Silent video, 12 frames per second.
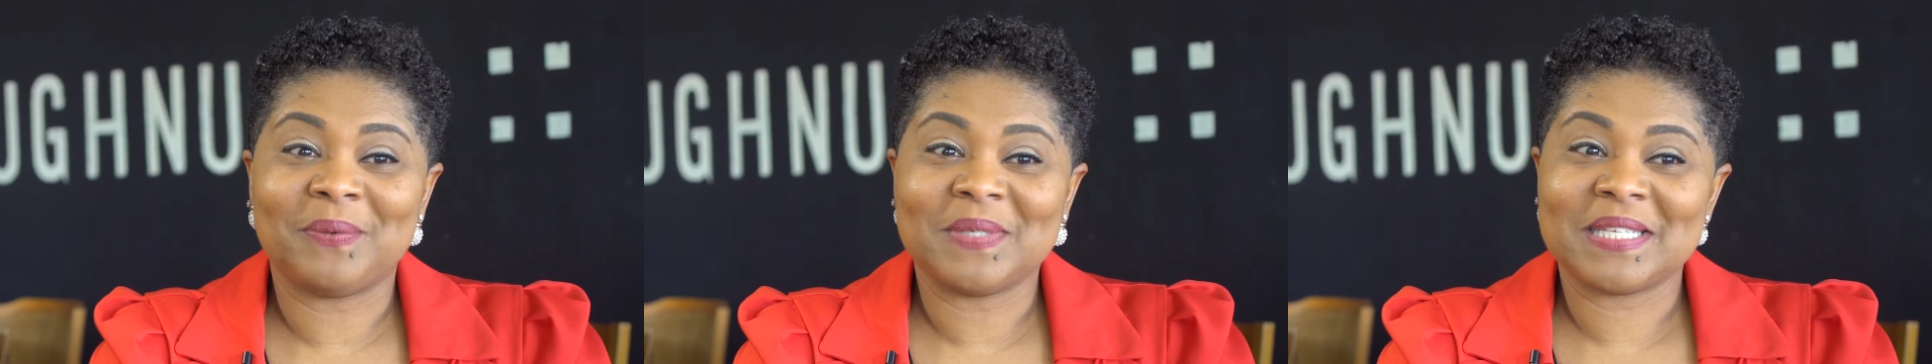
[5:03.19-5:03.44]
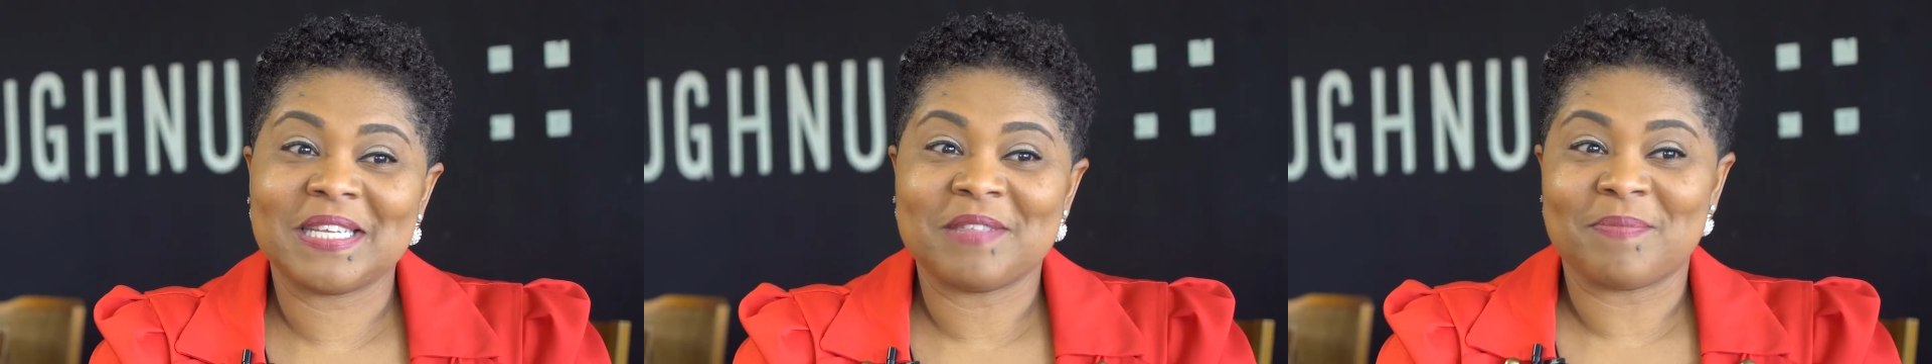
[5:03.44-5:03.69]

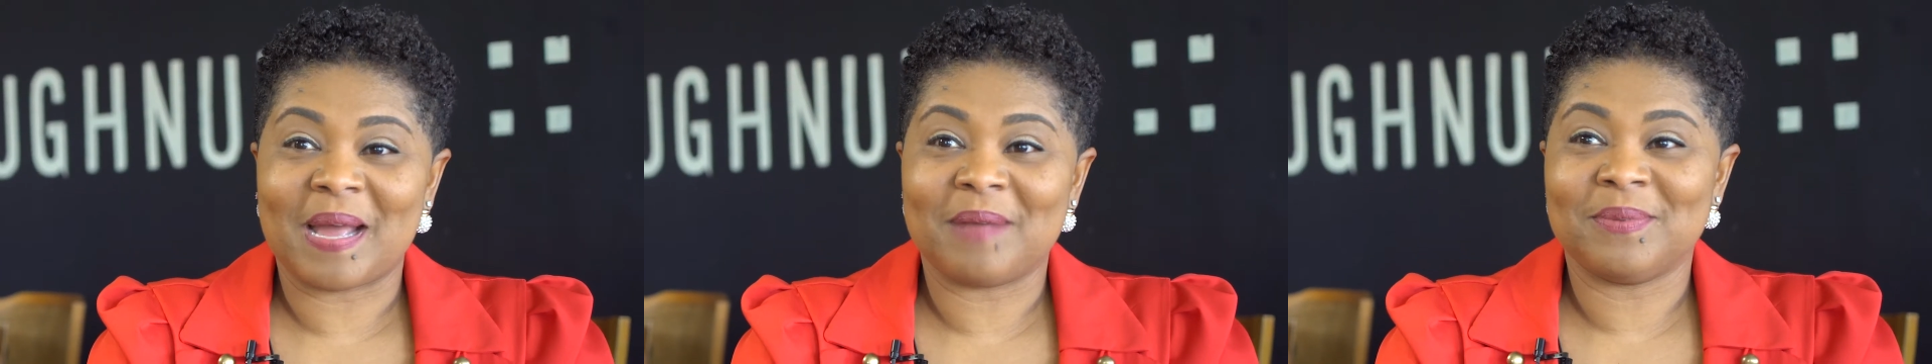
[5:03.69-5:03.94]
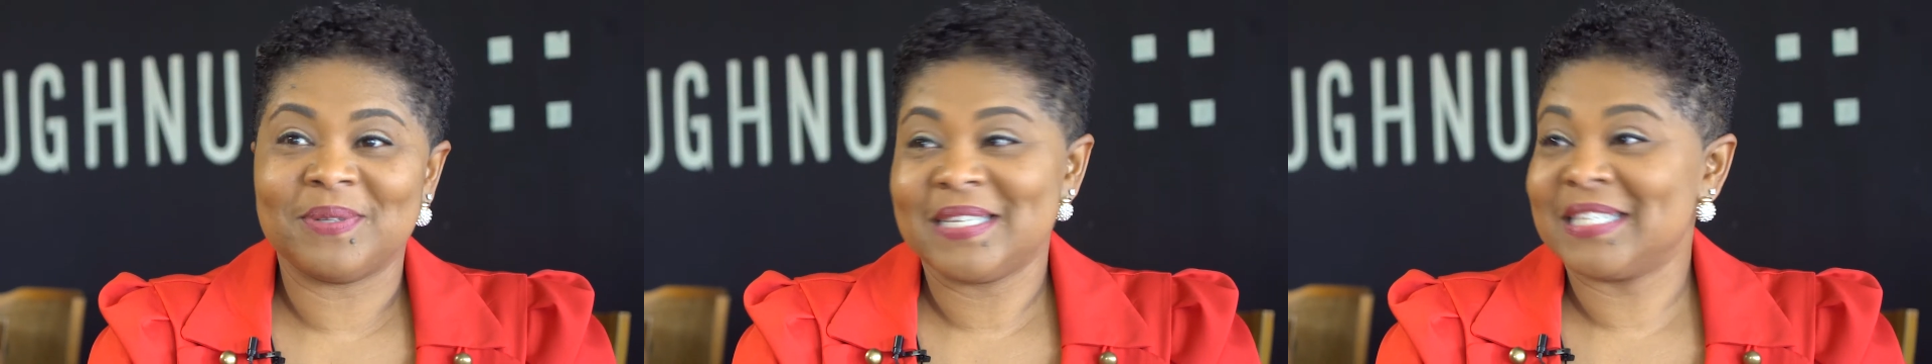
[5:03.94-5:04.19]
would say the
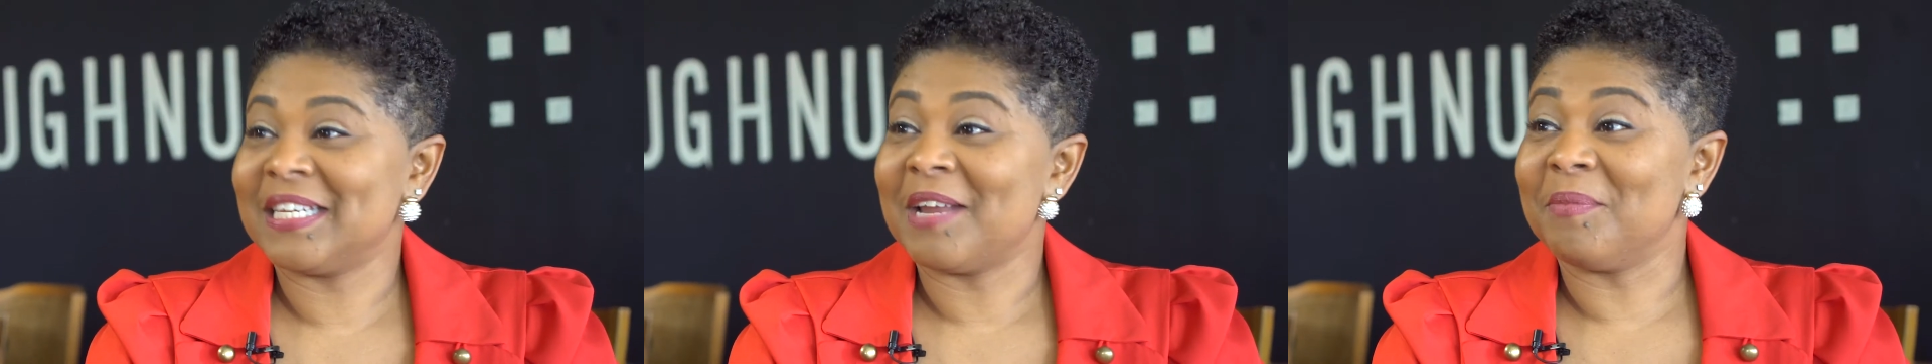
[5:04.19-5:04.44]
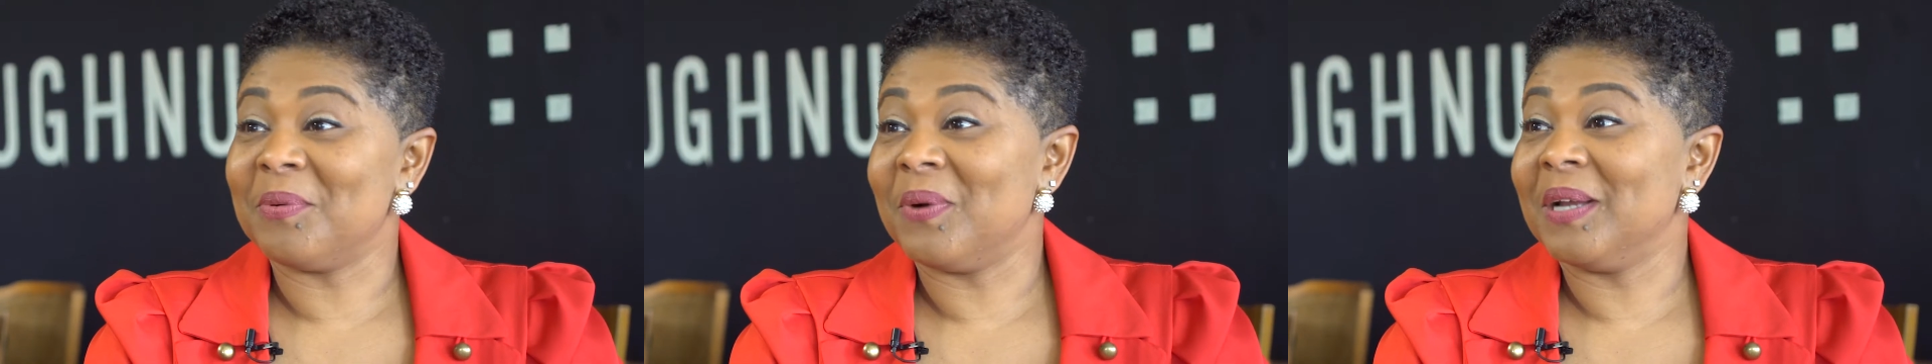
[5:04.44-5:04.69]
Bible is the
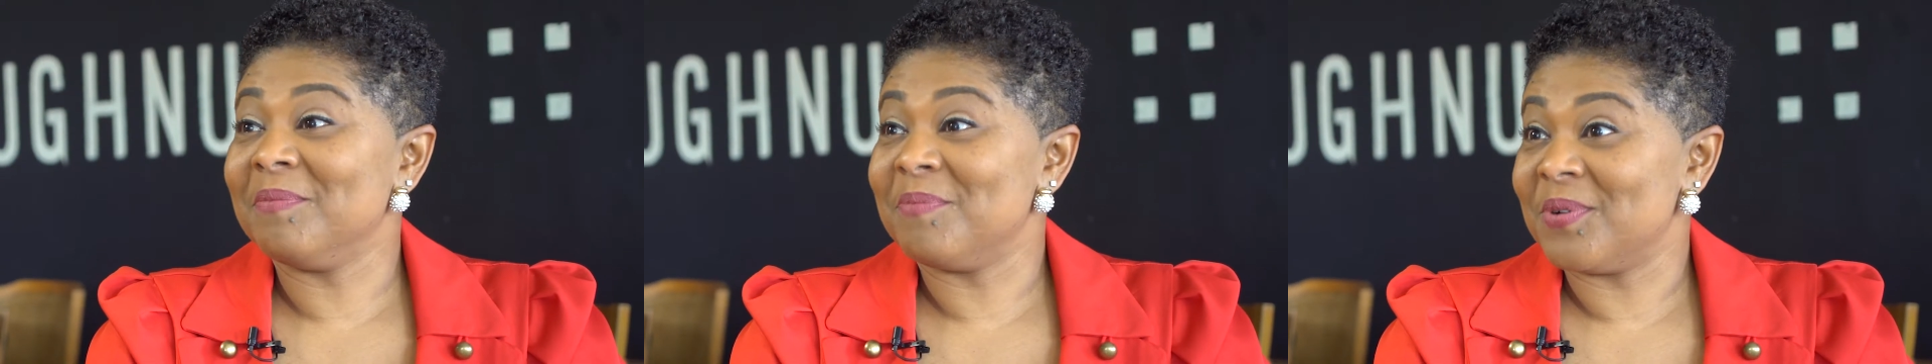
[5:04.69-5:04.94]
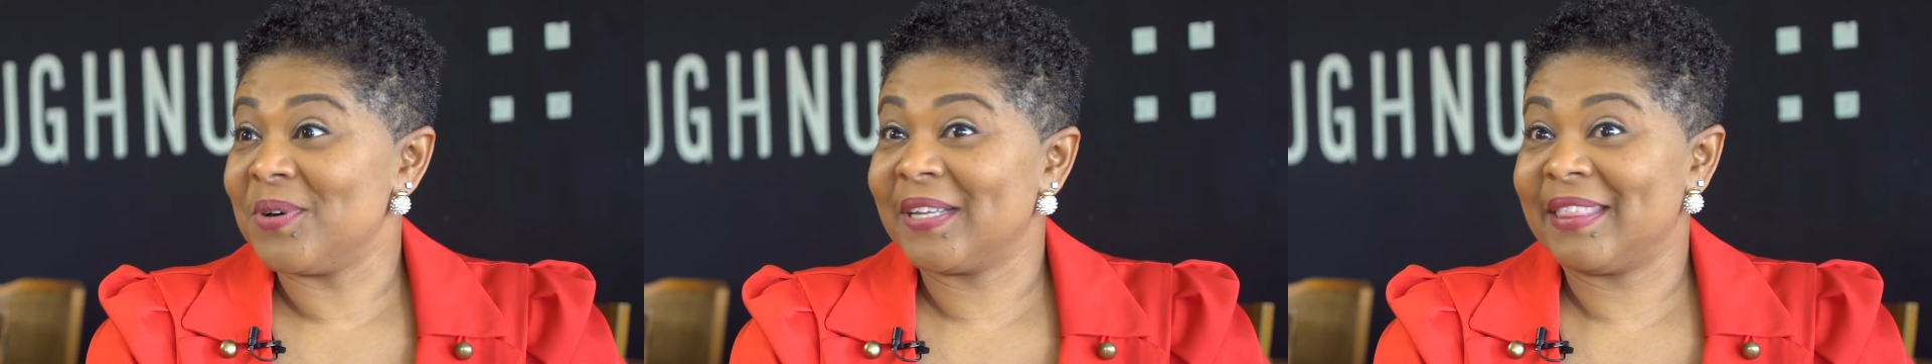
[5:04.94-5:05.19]
number one
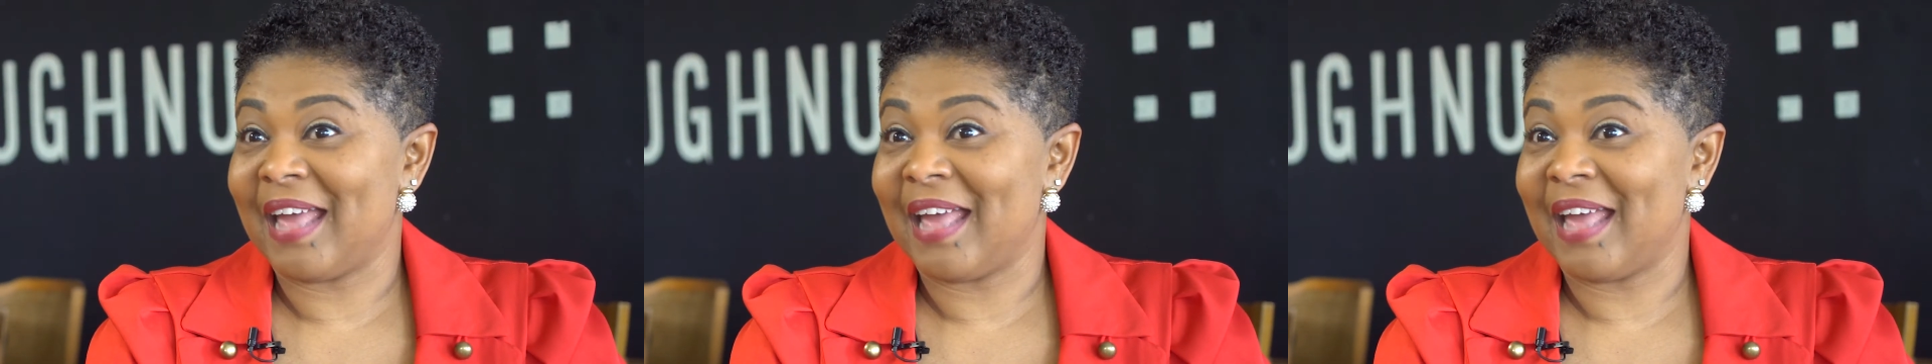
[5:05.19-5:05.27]
book